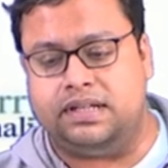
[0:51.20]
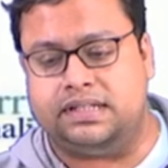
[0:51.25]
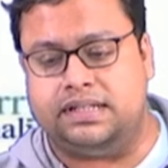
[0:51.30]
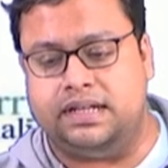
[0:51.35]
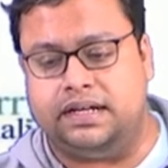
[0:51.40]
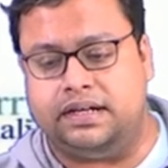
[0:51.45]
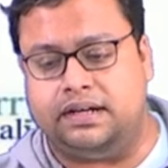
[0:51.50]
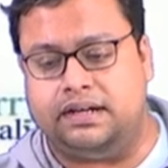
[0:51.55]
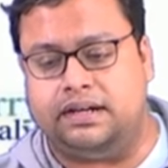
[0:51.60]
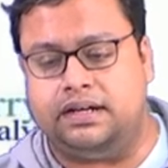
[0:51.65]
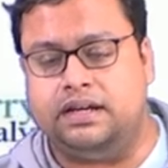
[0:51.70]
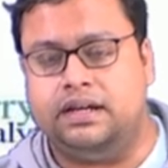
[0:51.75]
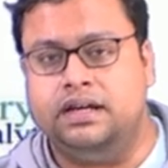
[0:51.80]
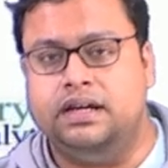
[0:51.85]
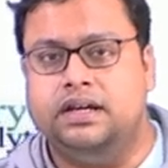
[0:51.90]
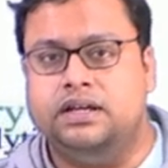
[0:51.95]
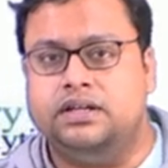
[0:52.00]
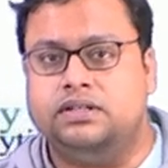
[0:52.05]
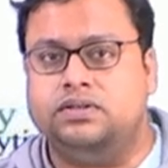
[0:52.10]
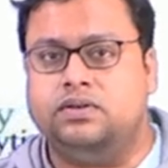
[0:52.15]
days later.
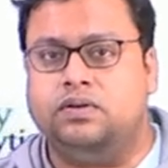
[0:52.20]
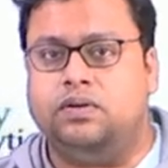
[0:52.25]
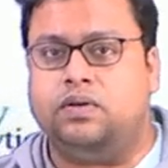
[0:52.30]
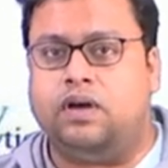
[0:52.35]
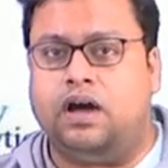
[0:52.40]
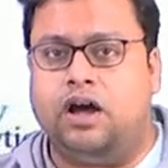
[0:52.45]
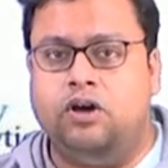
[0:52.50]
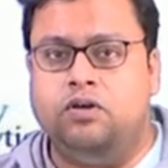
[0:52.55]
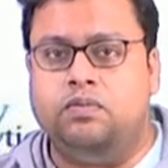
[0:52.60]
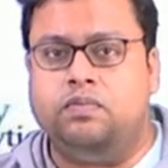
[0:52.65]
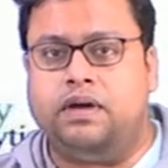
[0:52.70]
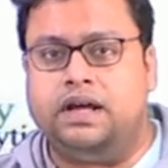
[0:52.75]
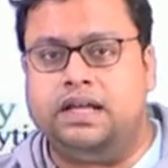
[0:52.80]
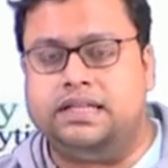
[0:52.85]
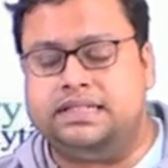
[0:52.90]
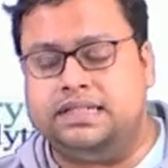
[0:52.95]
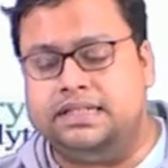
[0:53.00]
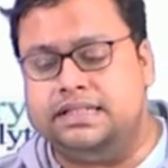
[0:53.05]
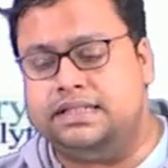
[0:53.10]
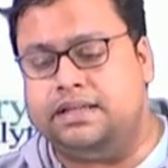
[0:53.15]
So, how
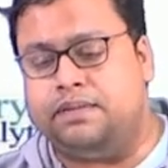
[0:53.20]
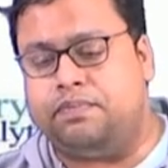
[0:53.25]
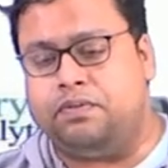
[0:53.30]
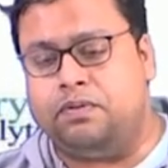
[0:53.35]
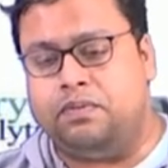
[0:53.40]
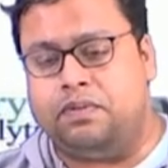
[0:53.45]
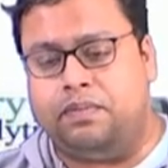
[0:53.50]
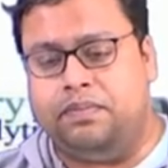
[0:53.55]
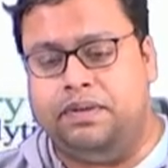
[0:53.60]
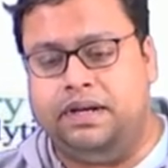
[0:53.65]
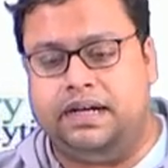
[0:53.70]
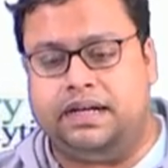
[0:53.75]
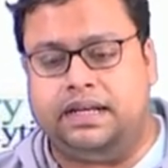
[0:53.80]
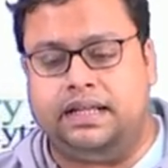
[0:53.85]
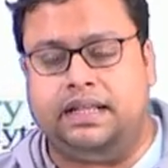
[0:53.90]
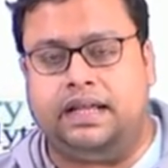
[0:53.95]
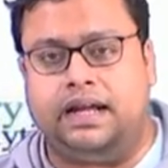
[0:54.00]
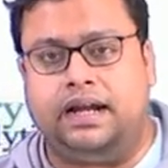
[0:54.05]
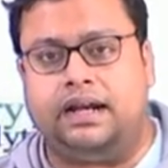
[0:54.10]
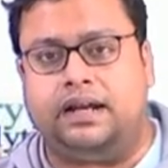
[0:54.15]
much is the
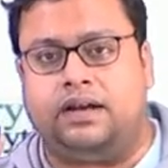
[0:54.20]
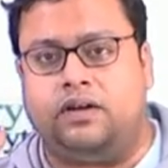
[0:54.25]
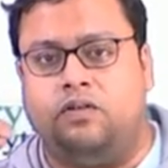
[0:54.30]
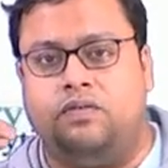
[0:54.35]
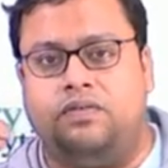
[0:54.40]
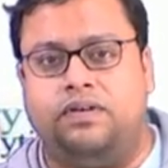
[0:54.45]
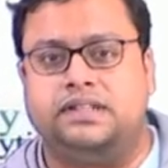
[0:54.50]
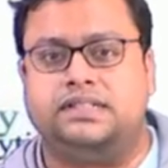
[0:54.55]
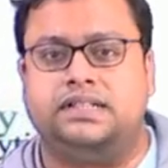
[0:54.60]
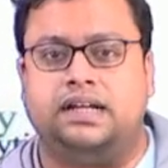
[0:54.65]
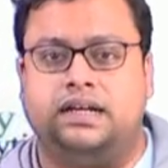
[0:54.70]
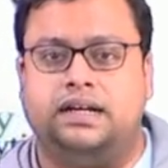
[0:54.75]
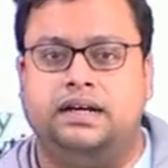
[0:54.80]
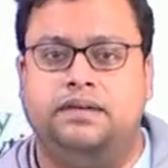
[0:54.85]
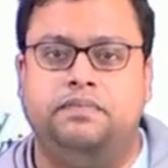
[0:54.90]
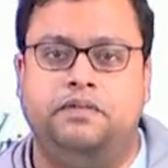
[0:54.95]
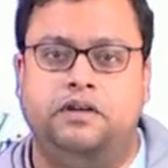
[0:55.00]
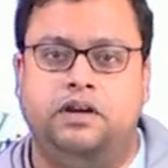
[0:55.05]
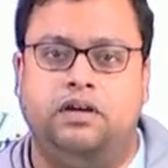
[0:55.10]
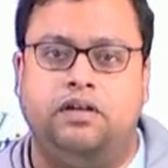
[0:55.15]
probability that over
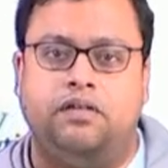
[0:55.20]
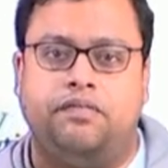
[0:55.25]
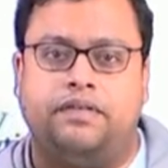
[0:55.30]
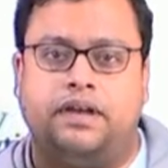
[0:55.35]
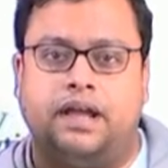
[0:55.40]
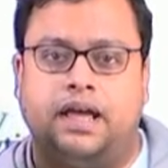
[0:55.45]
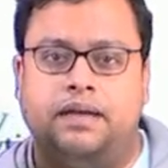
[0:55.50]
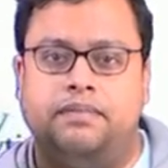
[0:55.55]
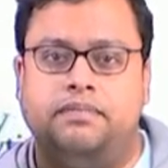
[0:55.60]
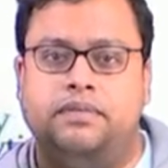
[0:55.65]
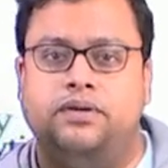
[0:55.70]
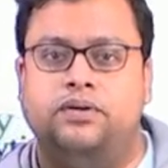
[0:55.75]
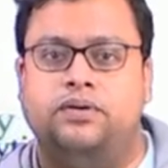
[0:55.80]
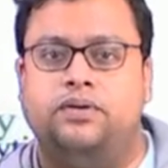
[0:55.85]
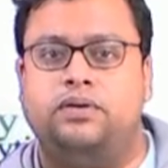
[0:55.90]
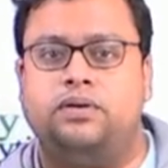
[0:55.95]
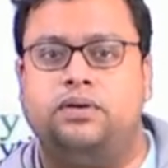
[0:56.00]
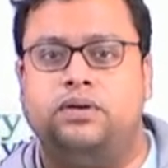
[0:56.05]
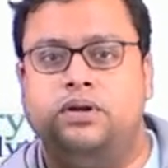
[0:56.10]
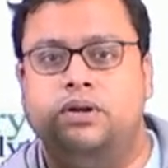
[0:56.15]
certain period of time
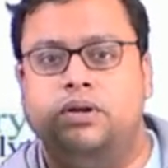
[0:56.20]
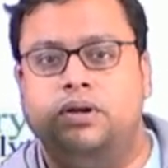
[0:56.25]
your